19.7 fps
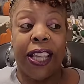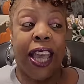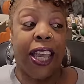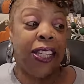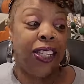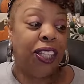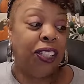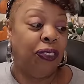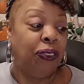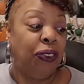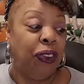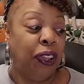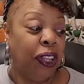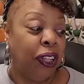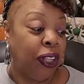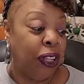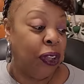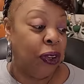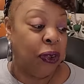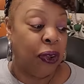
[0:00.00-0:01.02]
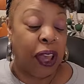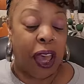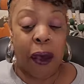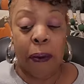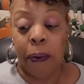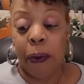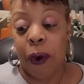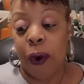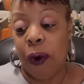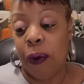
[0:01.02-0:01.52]
I just fill a little
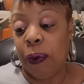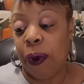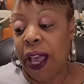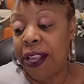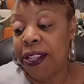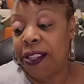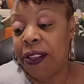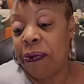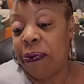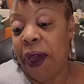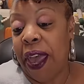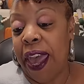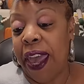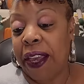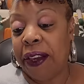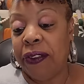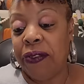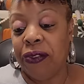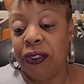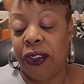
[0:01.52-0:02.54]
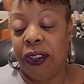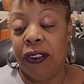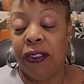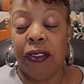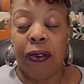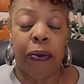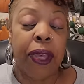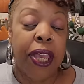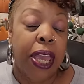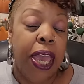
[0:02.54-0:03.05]
cup or a plastic bag full of
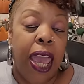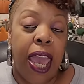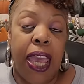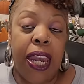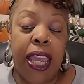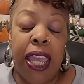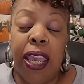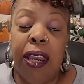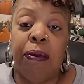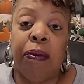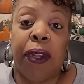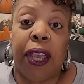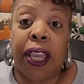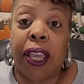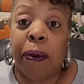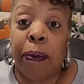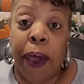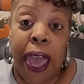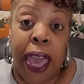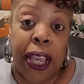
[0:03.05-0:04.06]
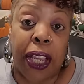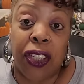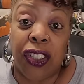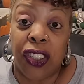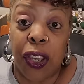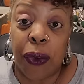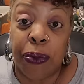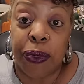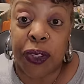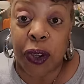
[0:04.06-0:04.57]
them and eat them like a bag of
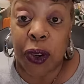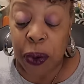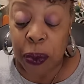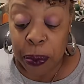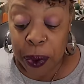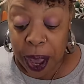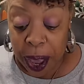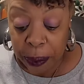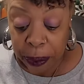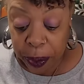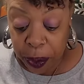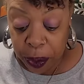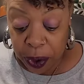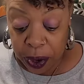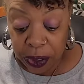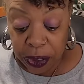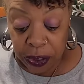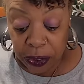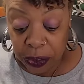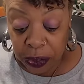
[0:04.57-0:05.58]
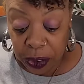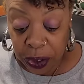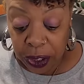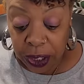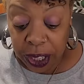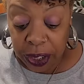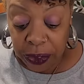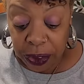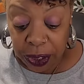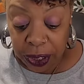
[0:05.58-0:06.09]
chips or popcorn. They're
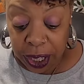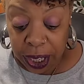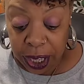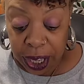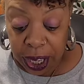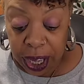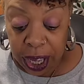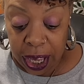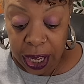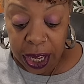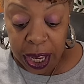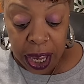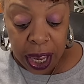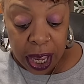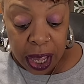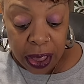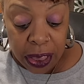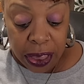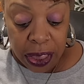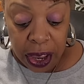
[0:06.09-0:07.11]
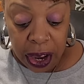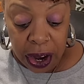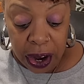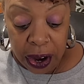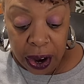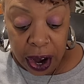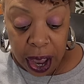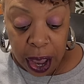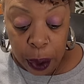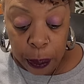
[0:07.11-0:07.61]
really, really good.
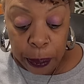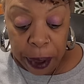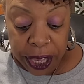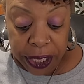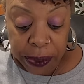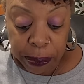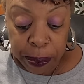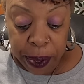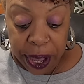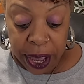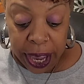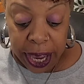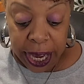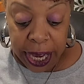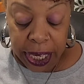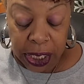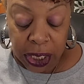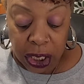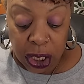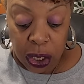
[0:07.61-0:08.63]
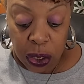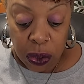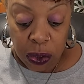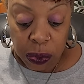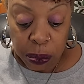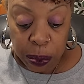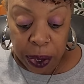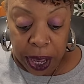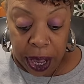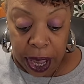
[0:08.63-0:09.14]
Their uh, Best Buy is
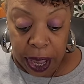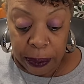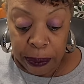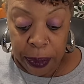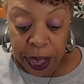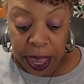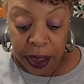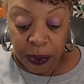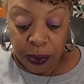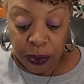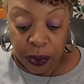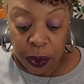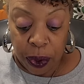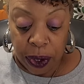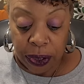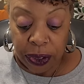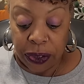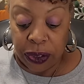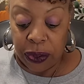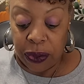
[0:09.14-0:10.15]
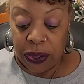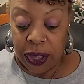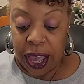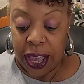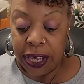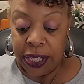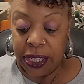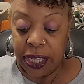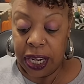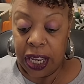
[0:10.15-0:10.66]
used by May 4th,
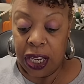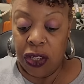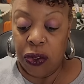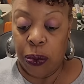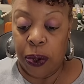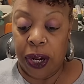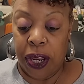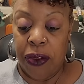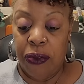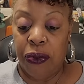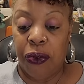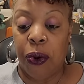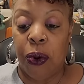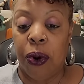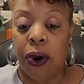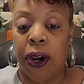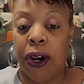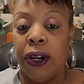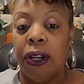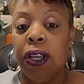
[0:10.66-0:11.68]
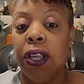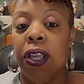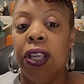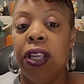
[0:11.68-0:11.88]
2024.